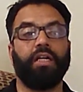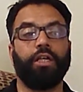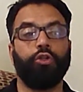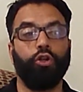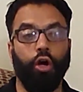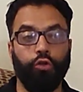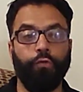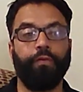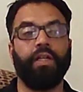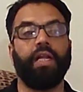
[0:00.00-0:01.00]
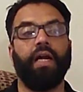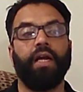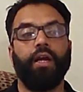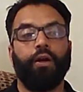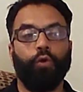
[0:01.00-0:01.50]
They should also feel that
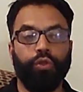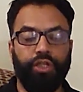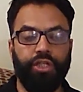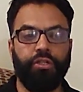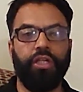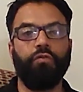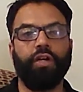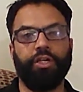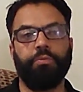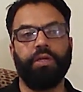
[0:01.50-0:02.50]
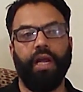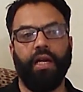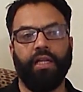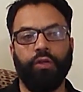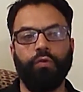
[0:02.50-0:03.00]
no, this is new Kashmir,
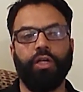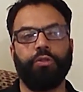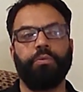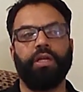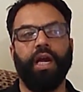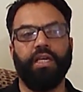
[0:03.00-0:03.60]
and new Kashmiri, a